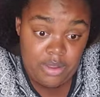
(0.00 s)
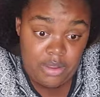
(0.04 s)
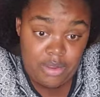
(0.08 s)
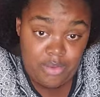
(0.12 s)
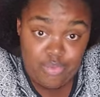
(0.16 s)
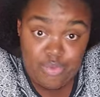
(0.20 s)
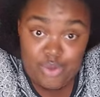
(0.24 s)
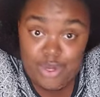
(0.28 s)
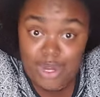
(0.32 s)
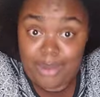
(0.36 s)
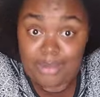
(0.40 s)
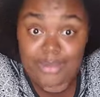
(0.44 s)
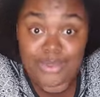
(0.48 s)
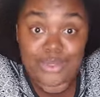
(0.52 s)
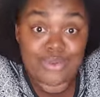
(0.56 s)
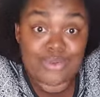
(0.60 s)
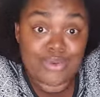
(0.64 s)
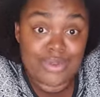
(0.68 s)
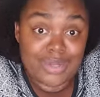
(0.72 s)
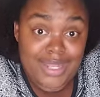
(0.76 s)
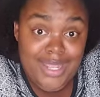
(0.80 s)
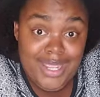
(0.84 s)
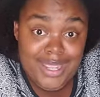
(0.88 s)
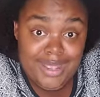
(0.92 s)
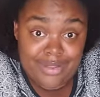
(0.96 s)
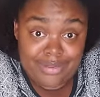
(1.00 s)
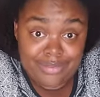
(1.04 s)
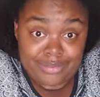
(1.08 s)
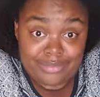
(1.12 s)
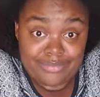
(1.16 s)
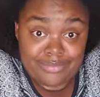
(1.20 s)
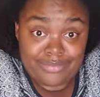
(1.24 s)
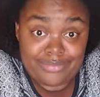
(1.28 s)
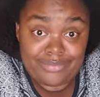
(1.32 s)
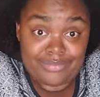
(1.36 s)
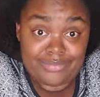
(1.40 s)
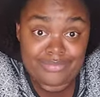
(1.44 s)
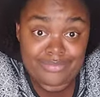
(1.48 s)
what I'm doing now.
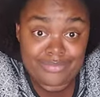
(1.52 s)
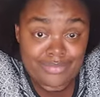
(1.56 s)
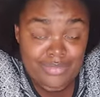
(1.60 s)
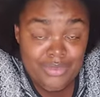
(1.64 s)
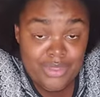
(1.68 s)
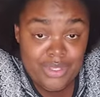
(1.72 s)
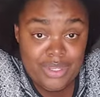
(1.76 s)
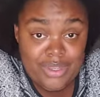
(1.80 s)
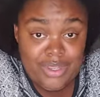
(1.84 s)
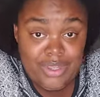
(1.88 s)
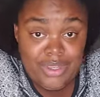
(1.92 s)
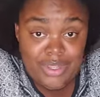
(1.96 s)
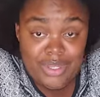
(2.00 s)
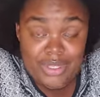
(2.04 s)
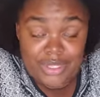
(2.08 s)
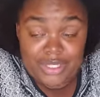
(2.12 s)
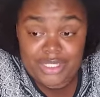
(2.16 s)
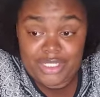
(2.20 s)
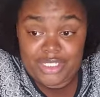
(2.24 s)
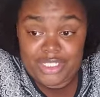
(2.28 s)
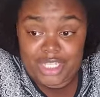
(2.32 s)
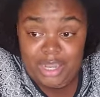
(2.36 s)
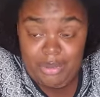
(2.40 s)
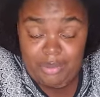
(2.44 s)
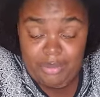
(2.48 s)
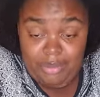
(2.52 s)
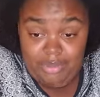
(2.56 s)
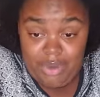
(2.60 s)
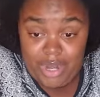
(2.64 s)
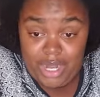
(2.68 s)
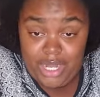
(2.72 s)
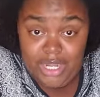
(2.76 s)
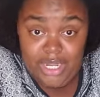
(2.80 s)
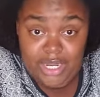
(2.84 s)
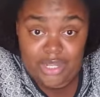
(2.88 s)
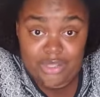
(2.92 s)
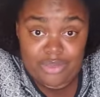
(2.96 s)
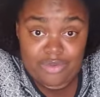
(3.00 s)

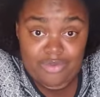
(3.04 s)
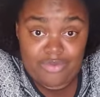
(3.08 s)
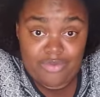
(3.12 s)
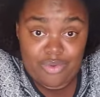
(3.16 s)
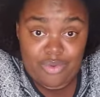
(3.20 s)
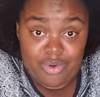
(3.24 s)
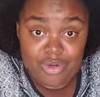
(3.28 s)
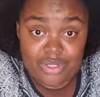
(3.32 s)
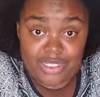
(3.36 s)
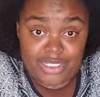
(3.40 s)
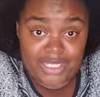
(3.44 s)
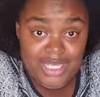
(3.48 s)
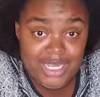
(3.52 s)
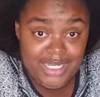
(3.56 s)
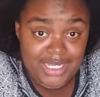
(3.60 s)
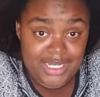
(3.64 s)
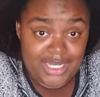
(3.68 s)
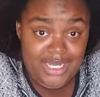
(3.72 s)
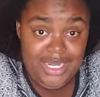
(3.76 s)
Separating it into 4 sections,